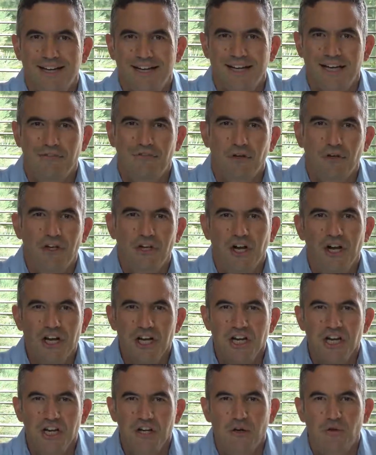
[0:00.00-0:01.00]
If you're going
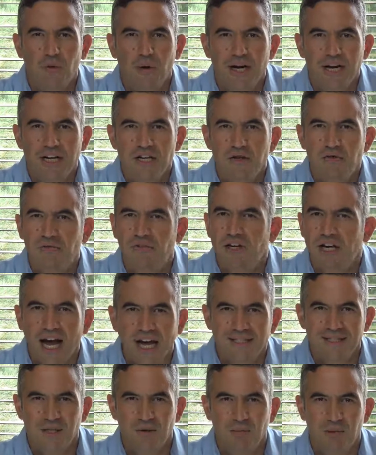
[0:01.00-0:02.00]
to get great, you've
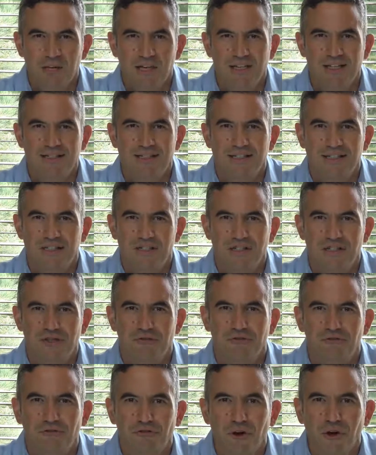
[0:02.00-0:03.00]
got to be
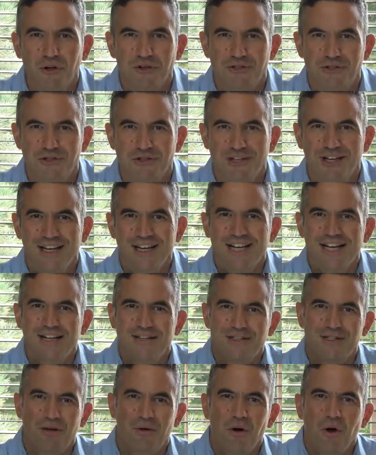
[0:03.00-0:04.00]
consistent first.
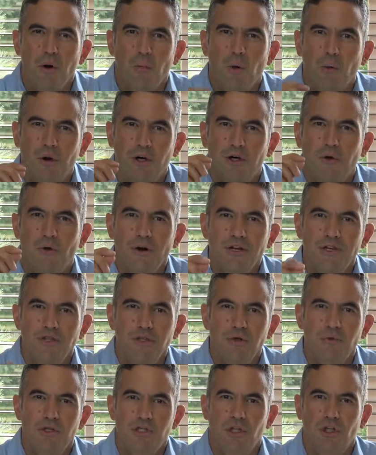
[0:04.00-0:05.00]
So, what we're going to
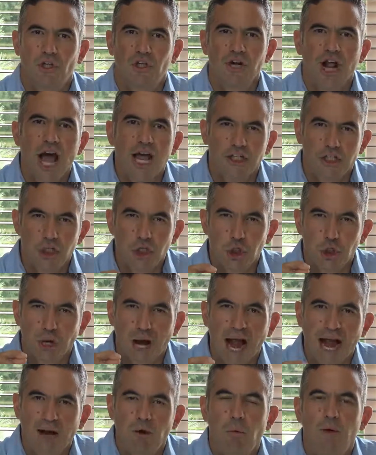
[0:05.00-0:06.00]
do is learn how to
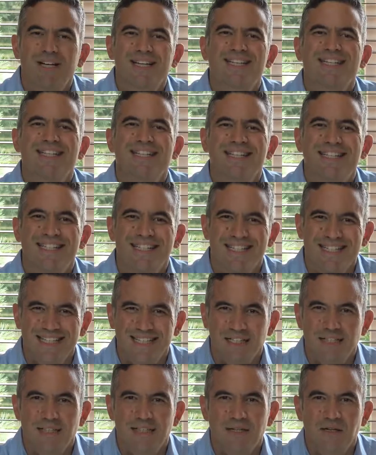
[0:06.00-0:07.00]
track what
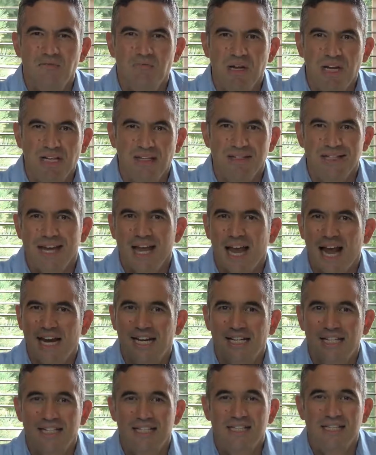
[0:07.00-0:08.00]
consistency means.
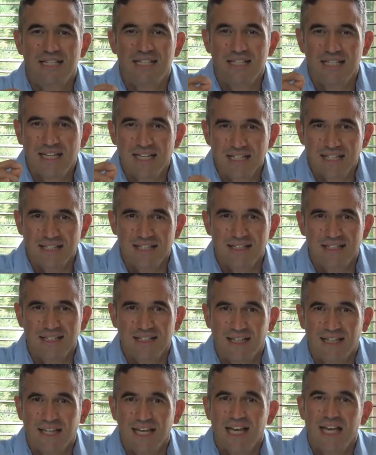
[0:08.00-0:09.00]
And
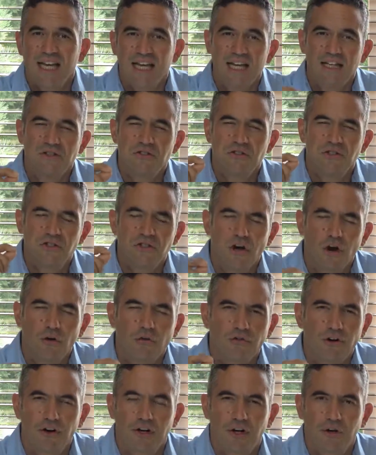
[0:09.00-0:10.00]
consistency is so
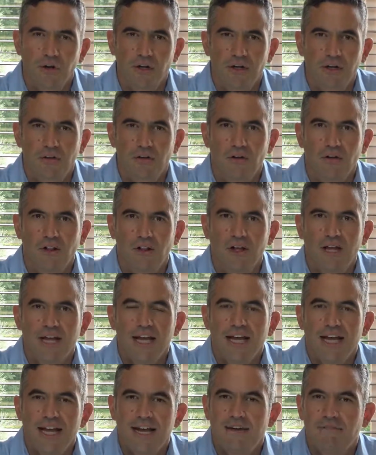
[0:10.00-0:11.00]
very critical.
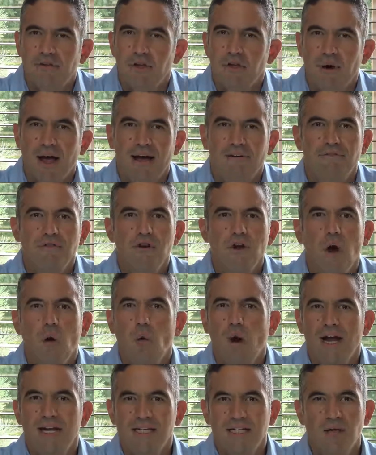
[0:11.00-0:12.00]
If you have
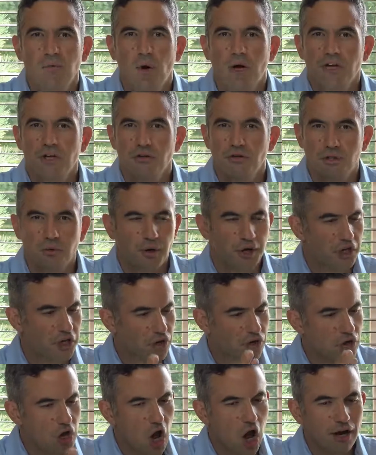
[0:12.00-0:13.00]
no idea what you're doing and
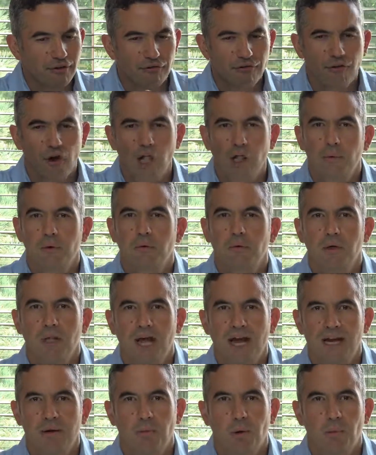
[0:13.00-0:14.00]
you're not following a
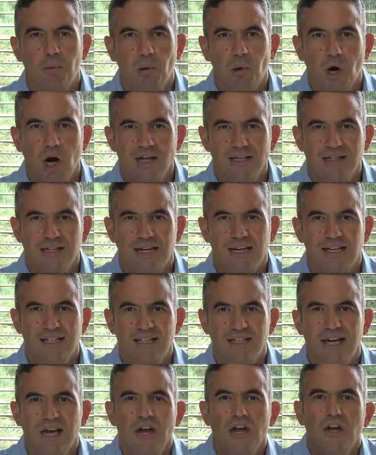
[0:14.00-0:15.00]
reliable
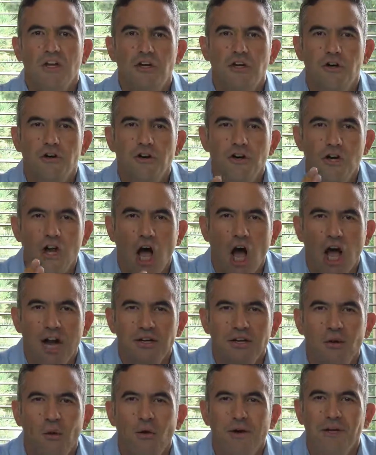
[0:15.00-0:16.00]
process, you're
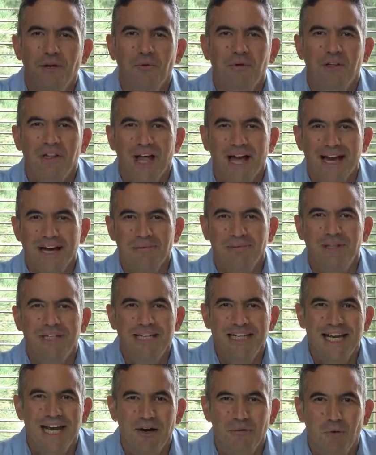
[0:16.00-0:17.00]
not going to reliably
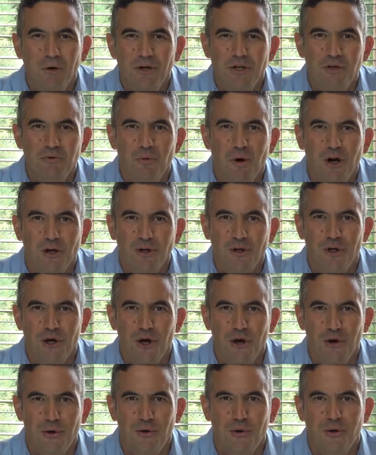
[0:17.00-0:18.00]
get where you want to
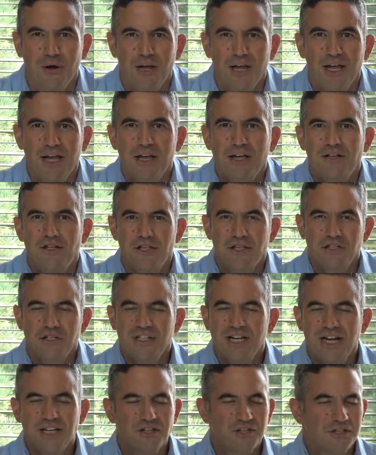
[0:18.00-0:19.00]
go. Just
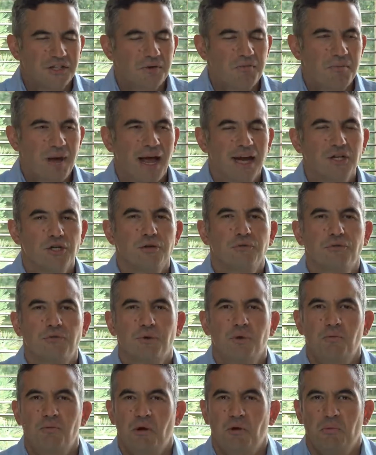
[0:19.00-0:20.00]
take, just imagine
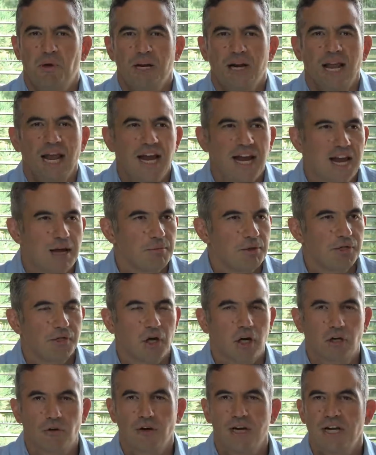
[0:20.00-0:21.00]
for a moment
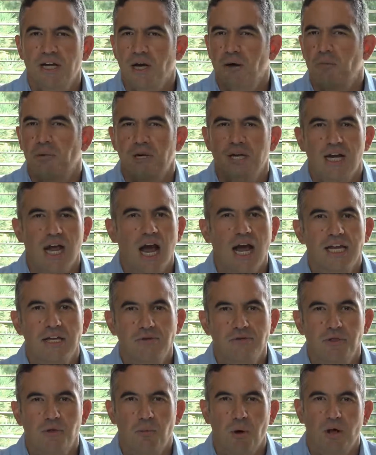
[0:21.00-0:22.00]
Amazon, great company, I
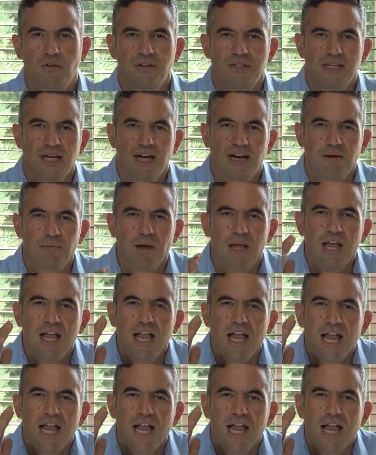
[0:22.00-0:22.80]
use them all the time